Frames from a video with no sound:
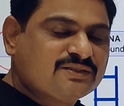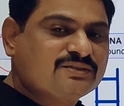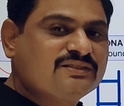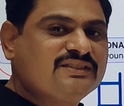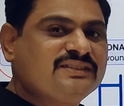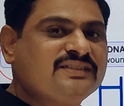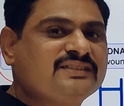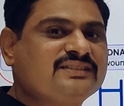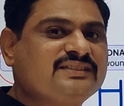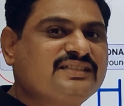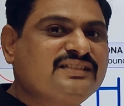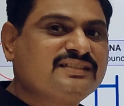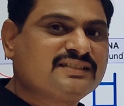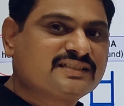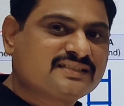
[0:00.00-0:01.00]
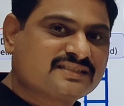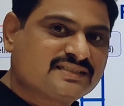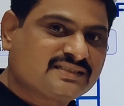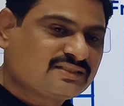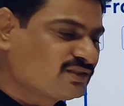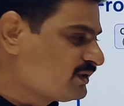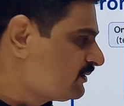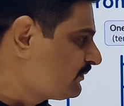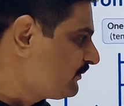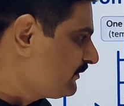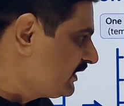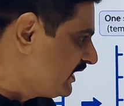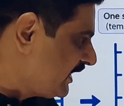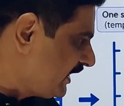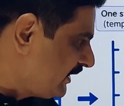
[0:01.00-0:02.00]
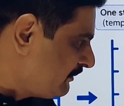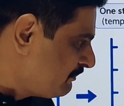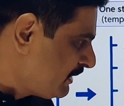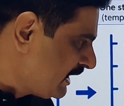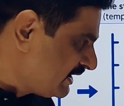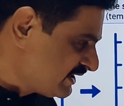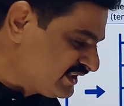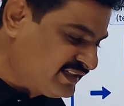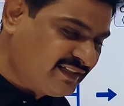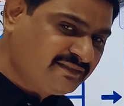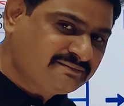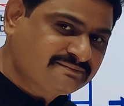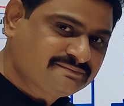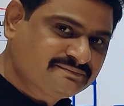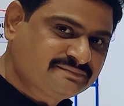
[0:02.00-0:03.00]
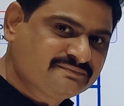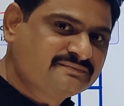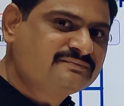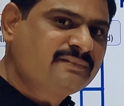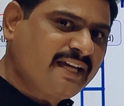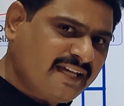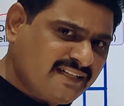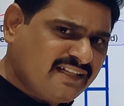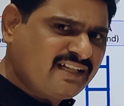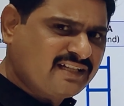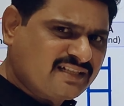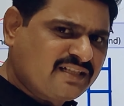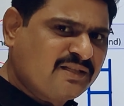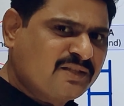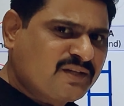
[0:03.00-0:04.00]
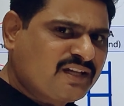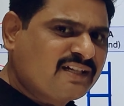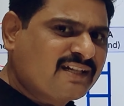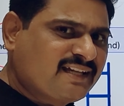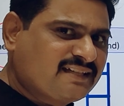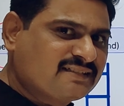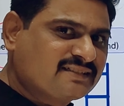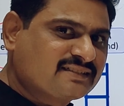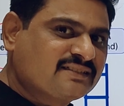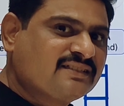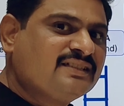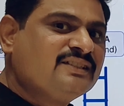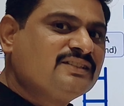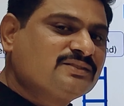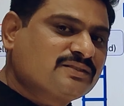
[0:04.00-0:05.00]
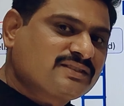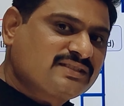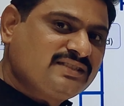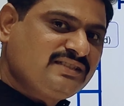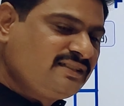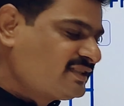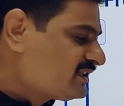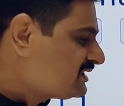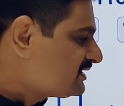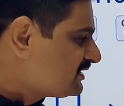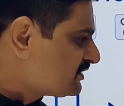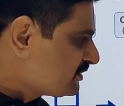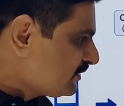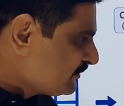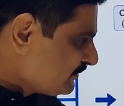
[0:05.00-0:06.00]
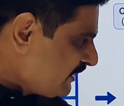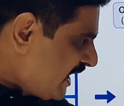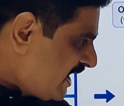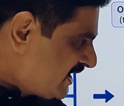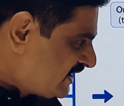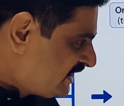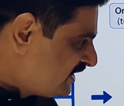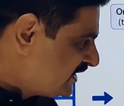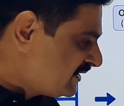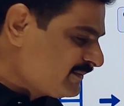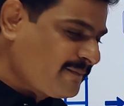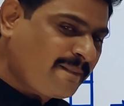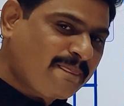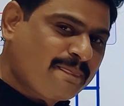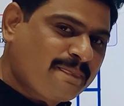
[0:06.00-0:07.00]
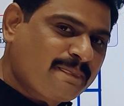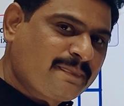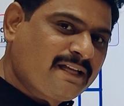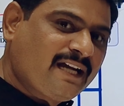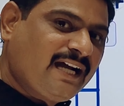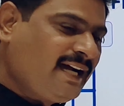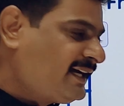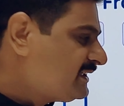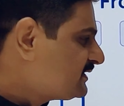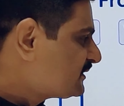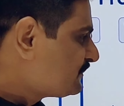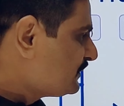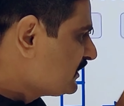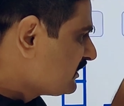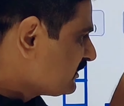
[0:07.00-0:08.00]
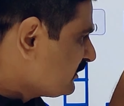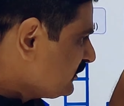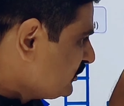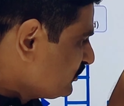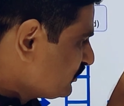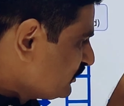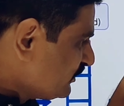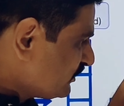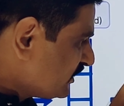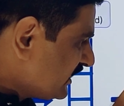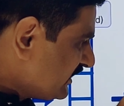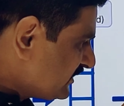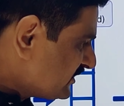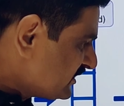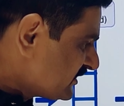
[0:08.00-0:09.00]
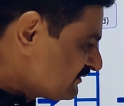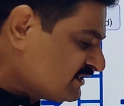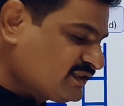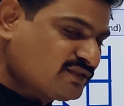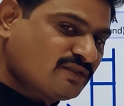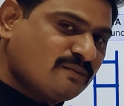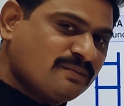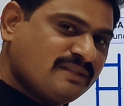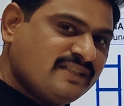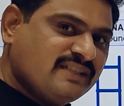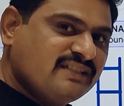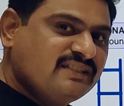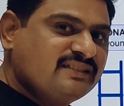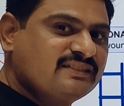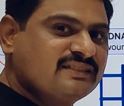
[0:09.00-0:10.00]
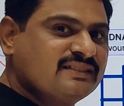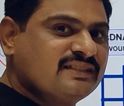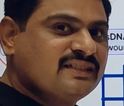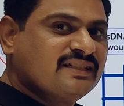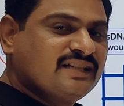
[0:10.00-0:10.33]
So this synthesis of mRNA, any RNA you can catch. So synthesis of RNA as per the nucleotide sequence of DNA